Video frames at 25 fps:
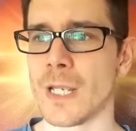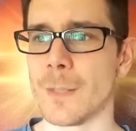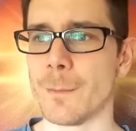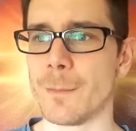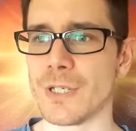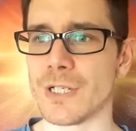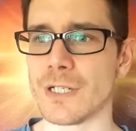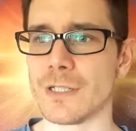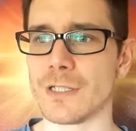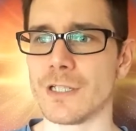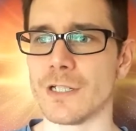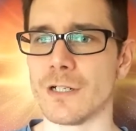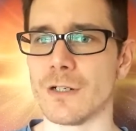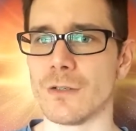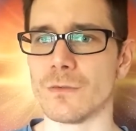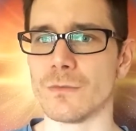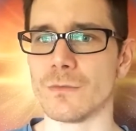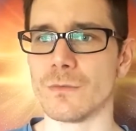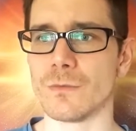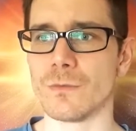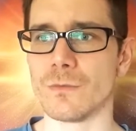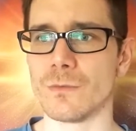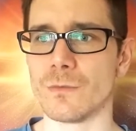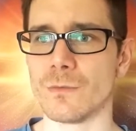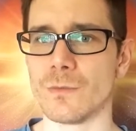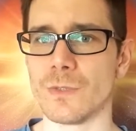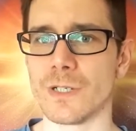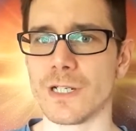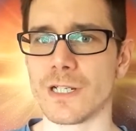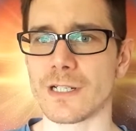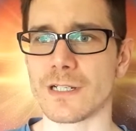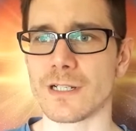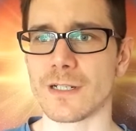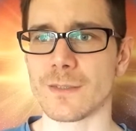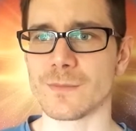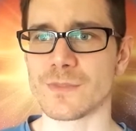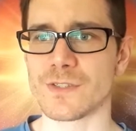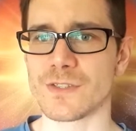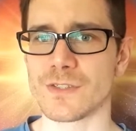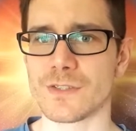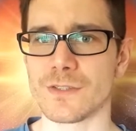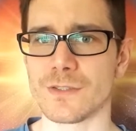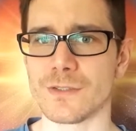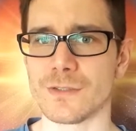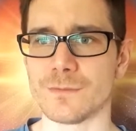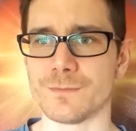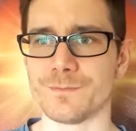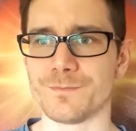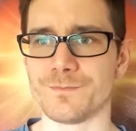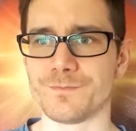But when it comes
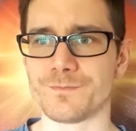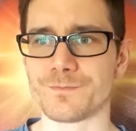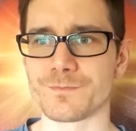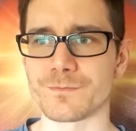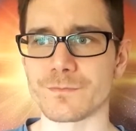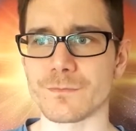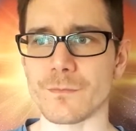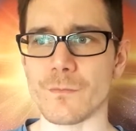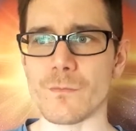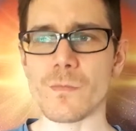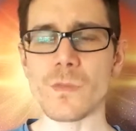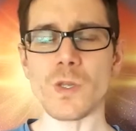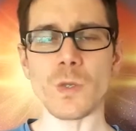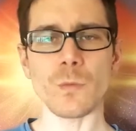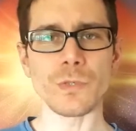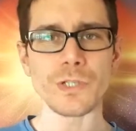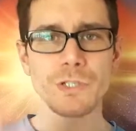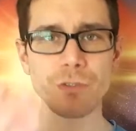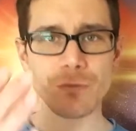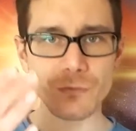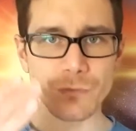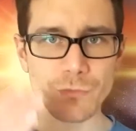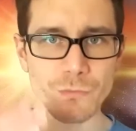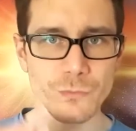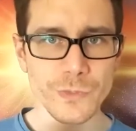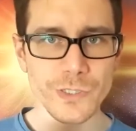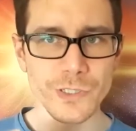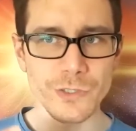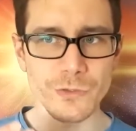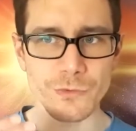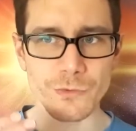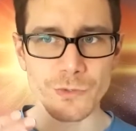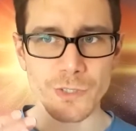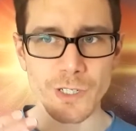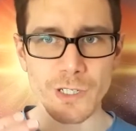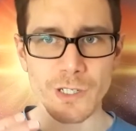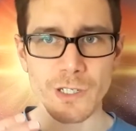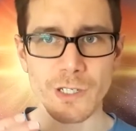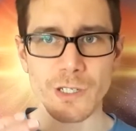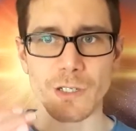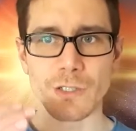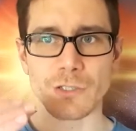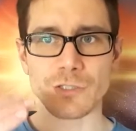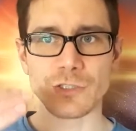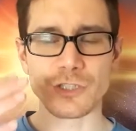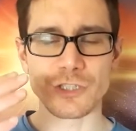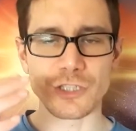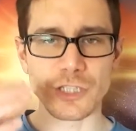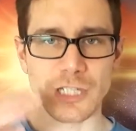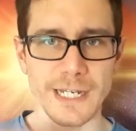to when you
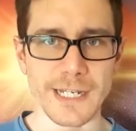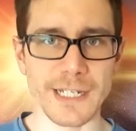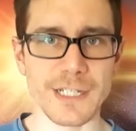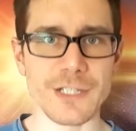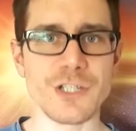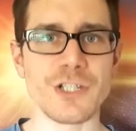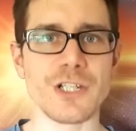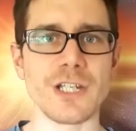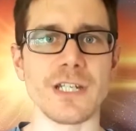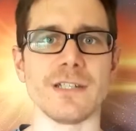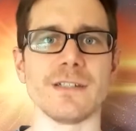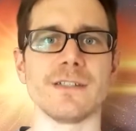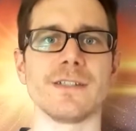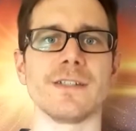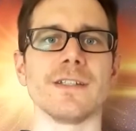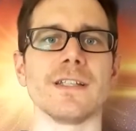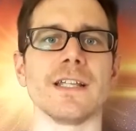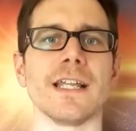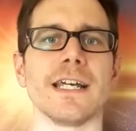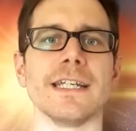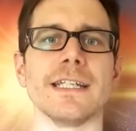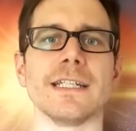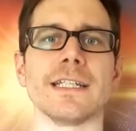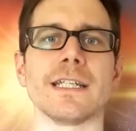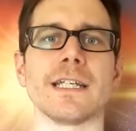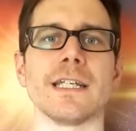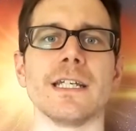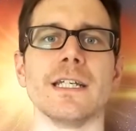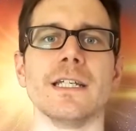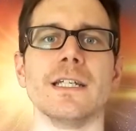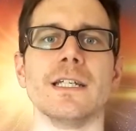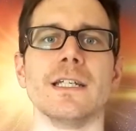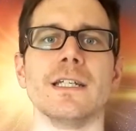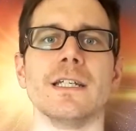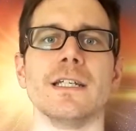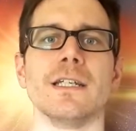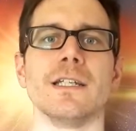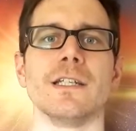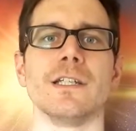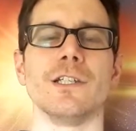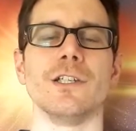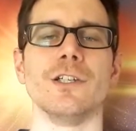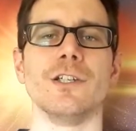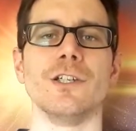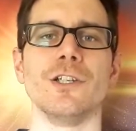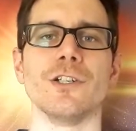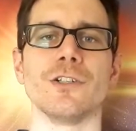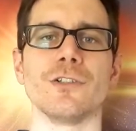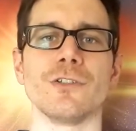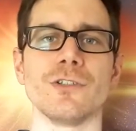change it to like
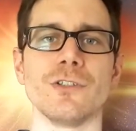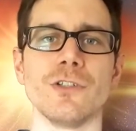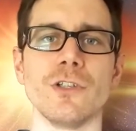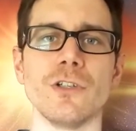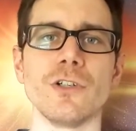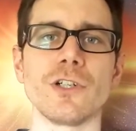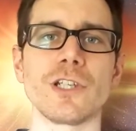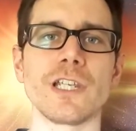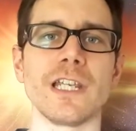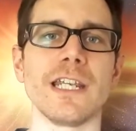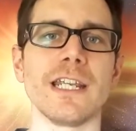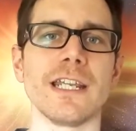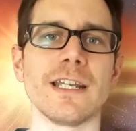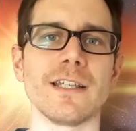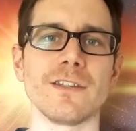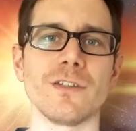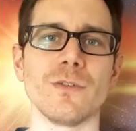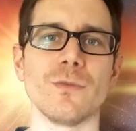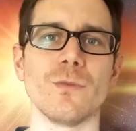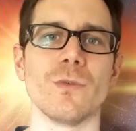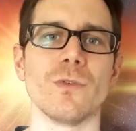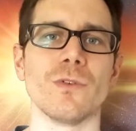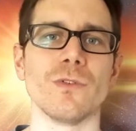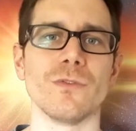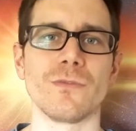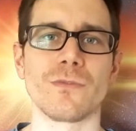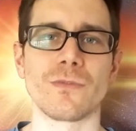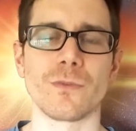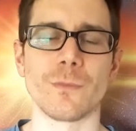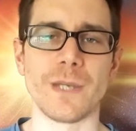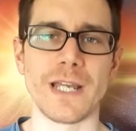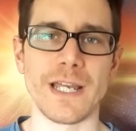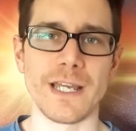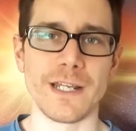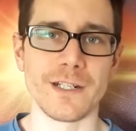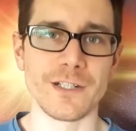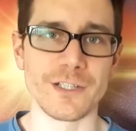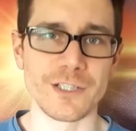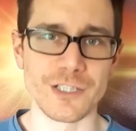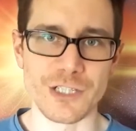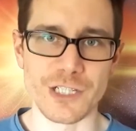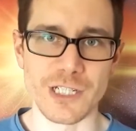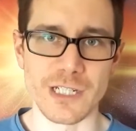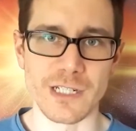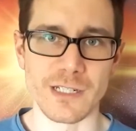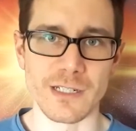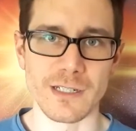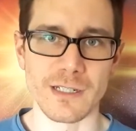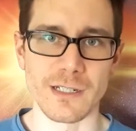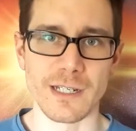you're looking at the world from
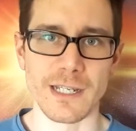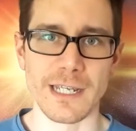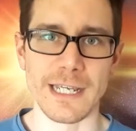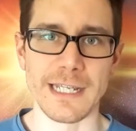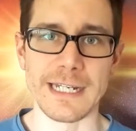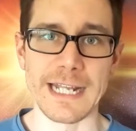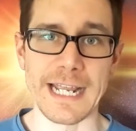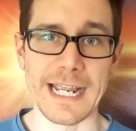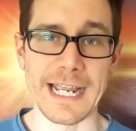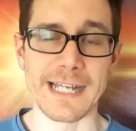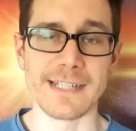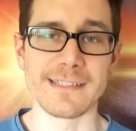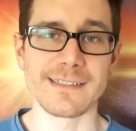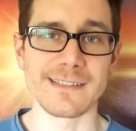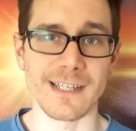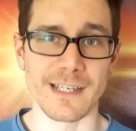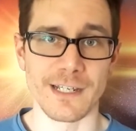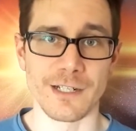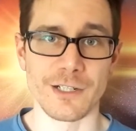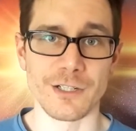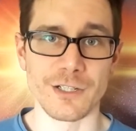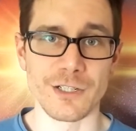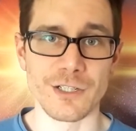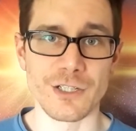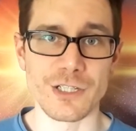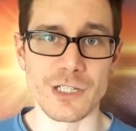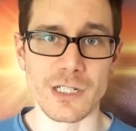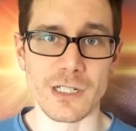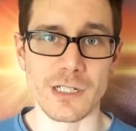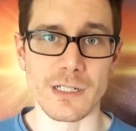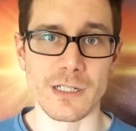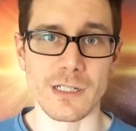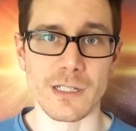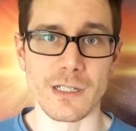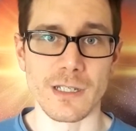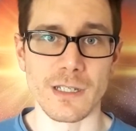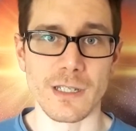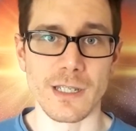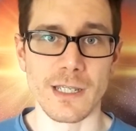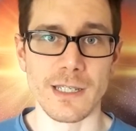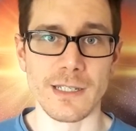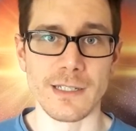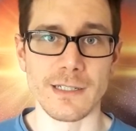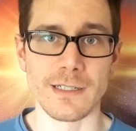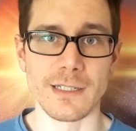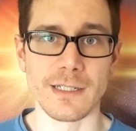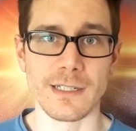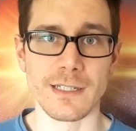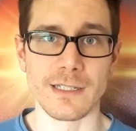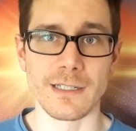energy and as energy,
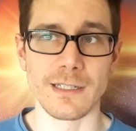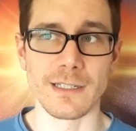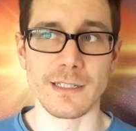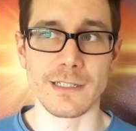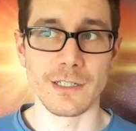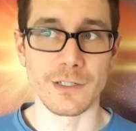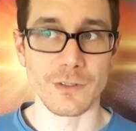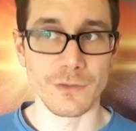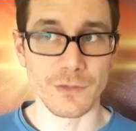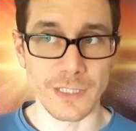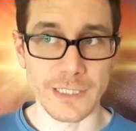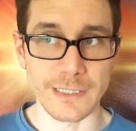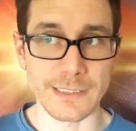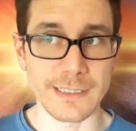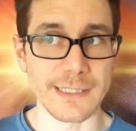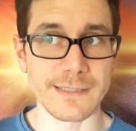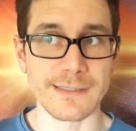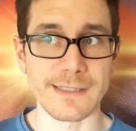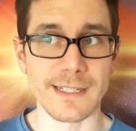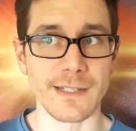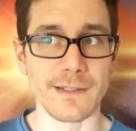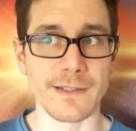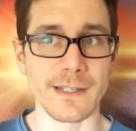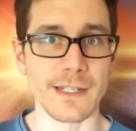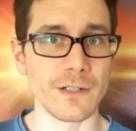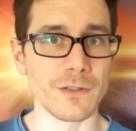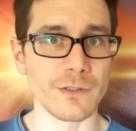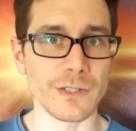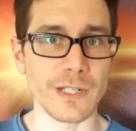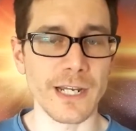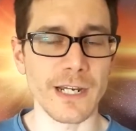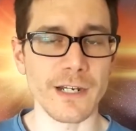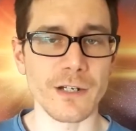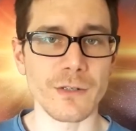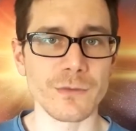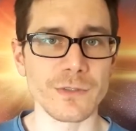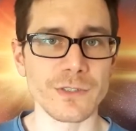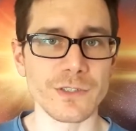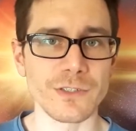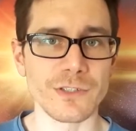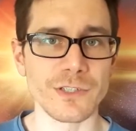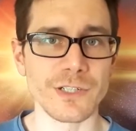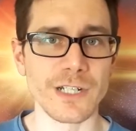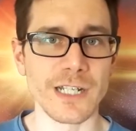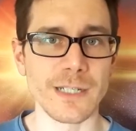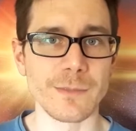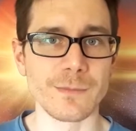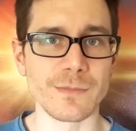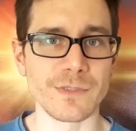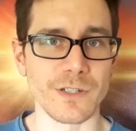and like they say, they don't care what their
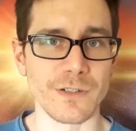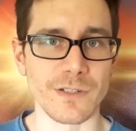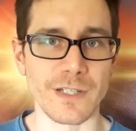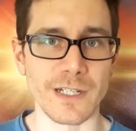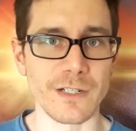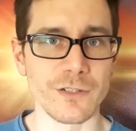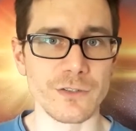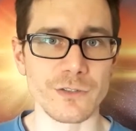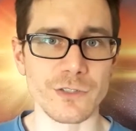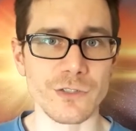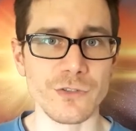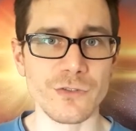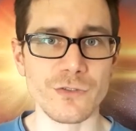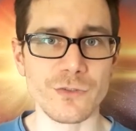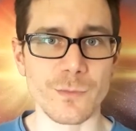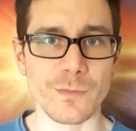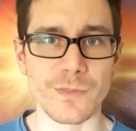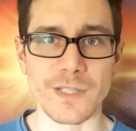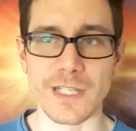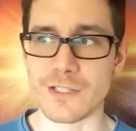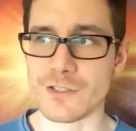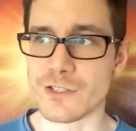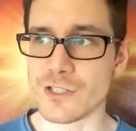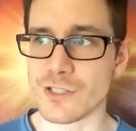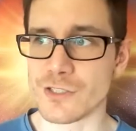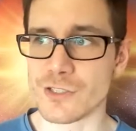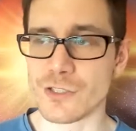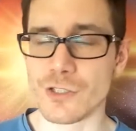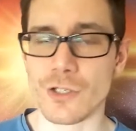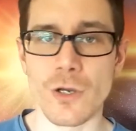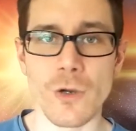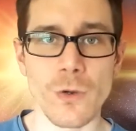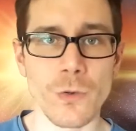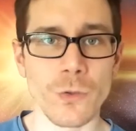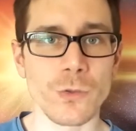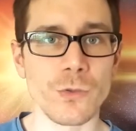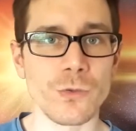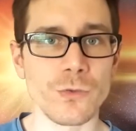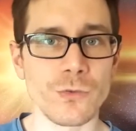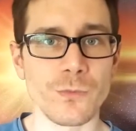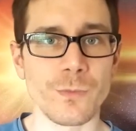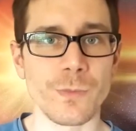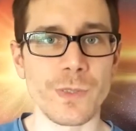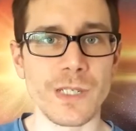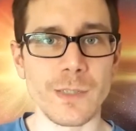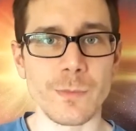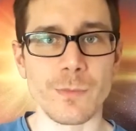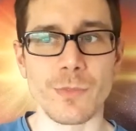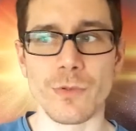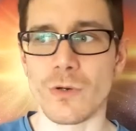names are, they don't use them, they just know who
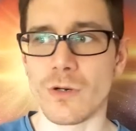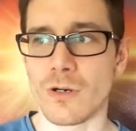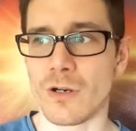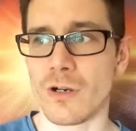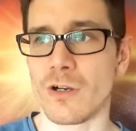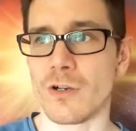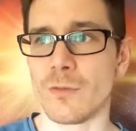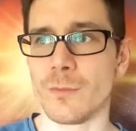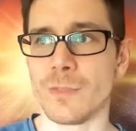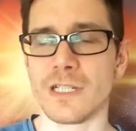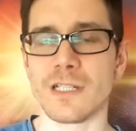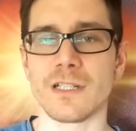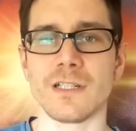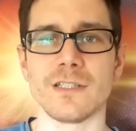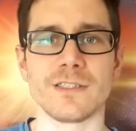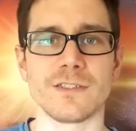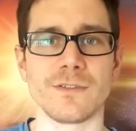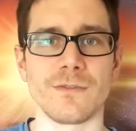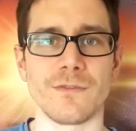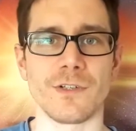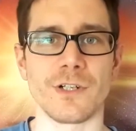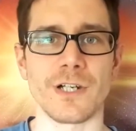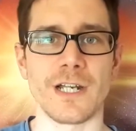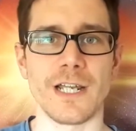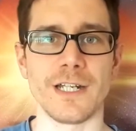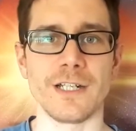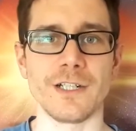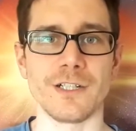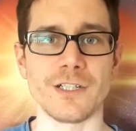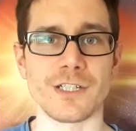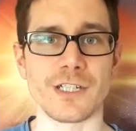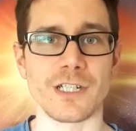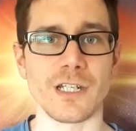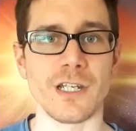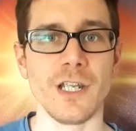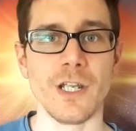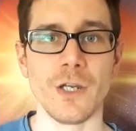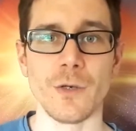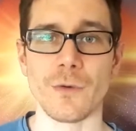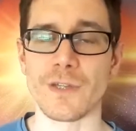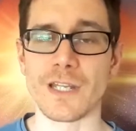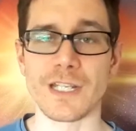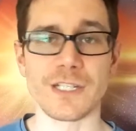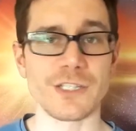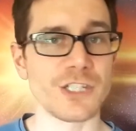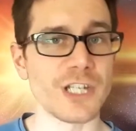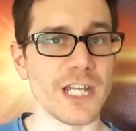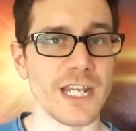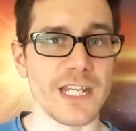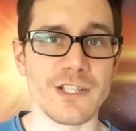people are because of their energy. Well,
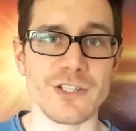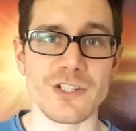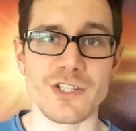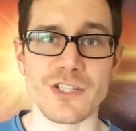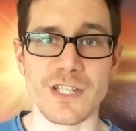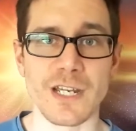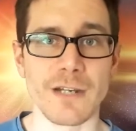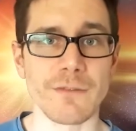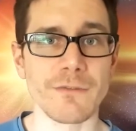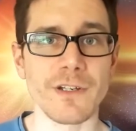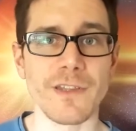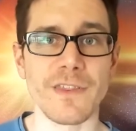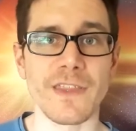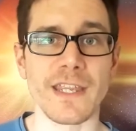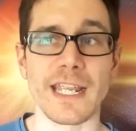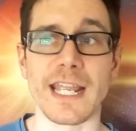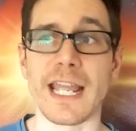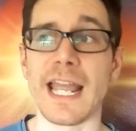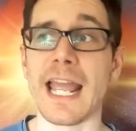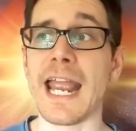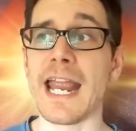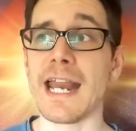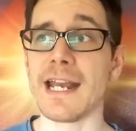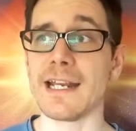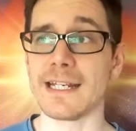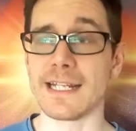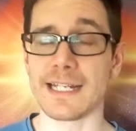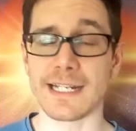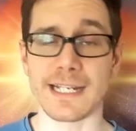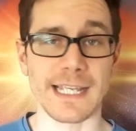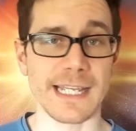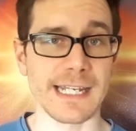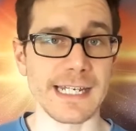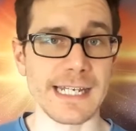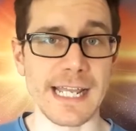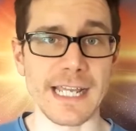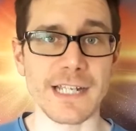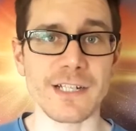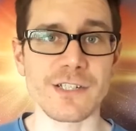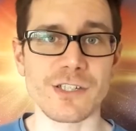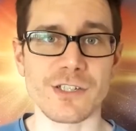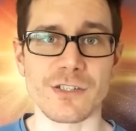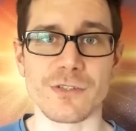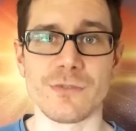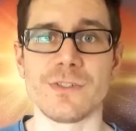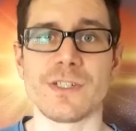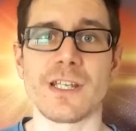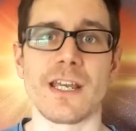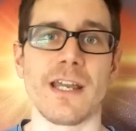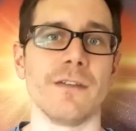that changes everything, and it connects
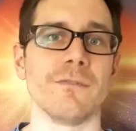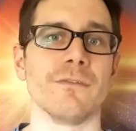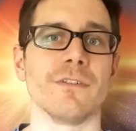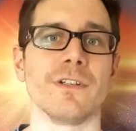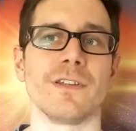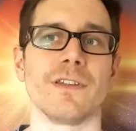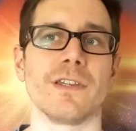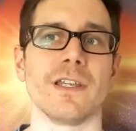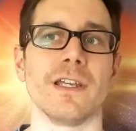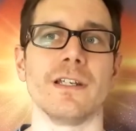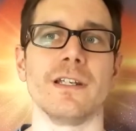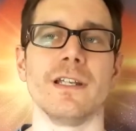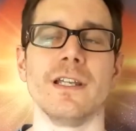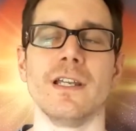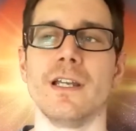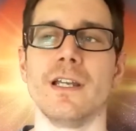you to everything,